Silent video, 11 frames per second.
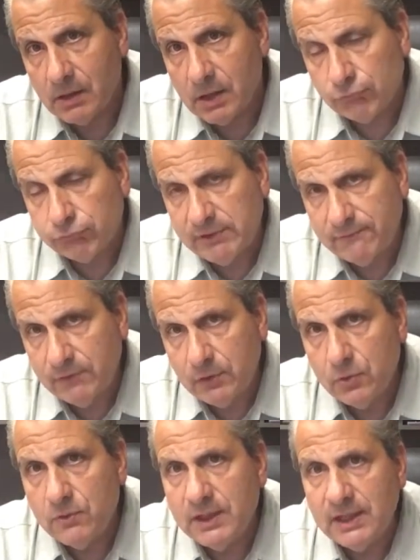
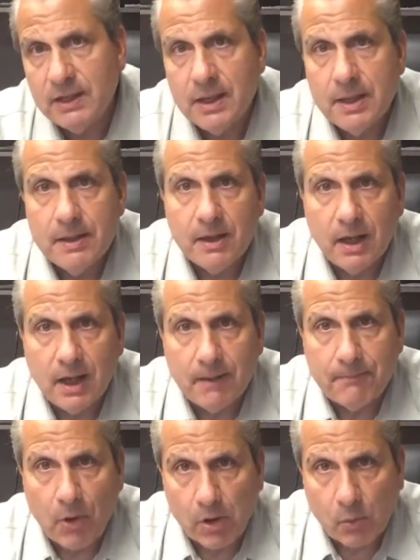review the
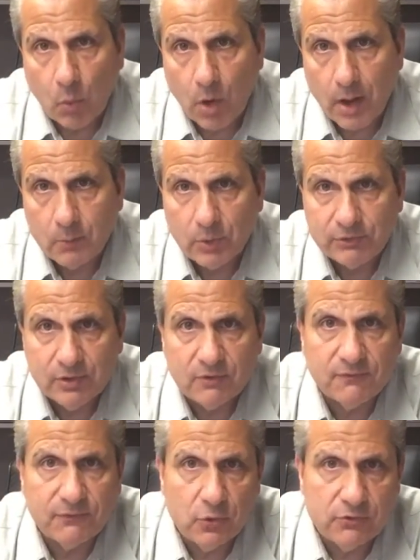part 1, which is
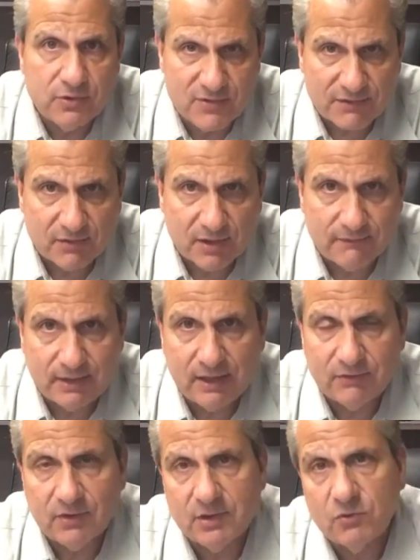food
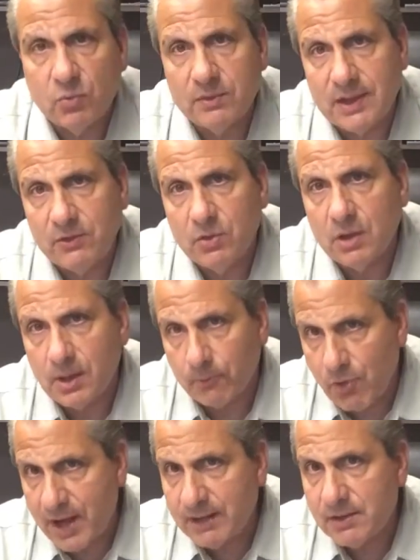sensitivities, and this one, then you can come
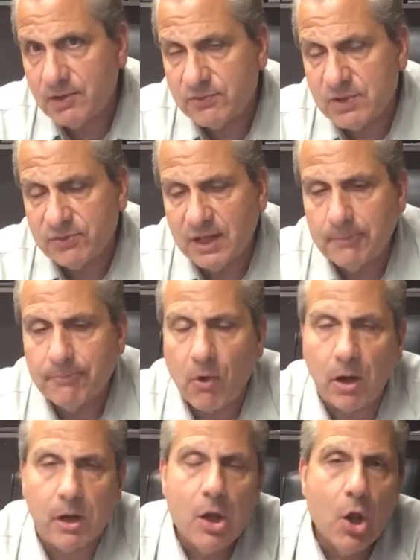right into the second
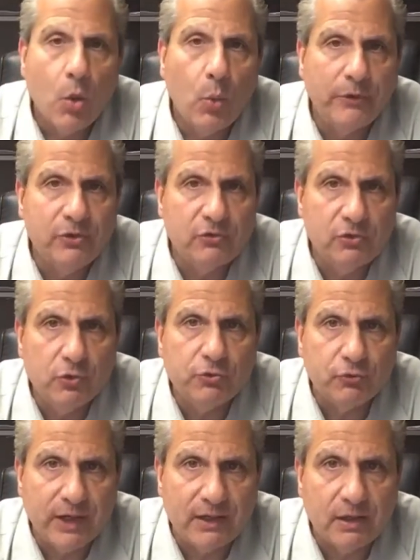part, which is
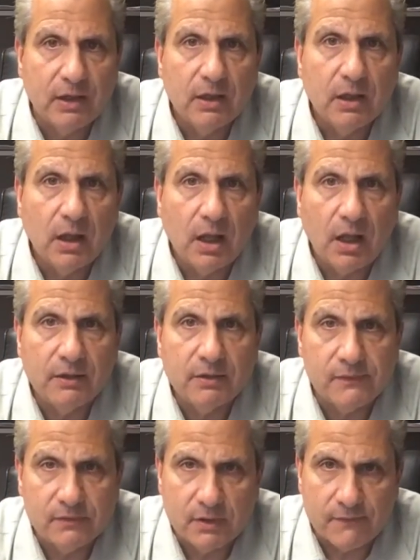nutrient
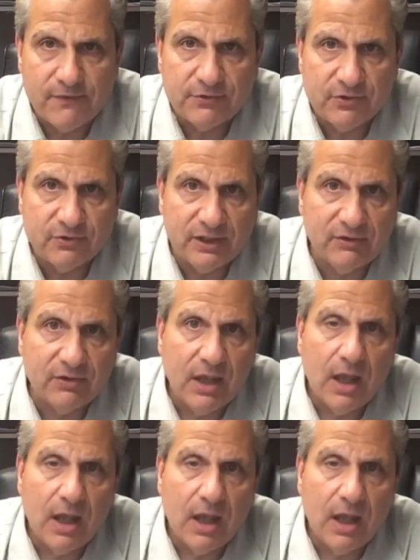deficiencies.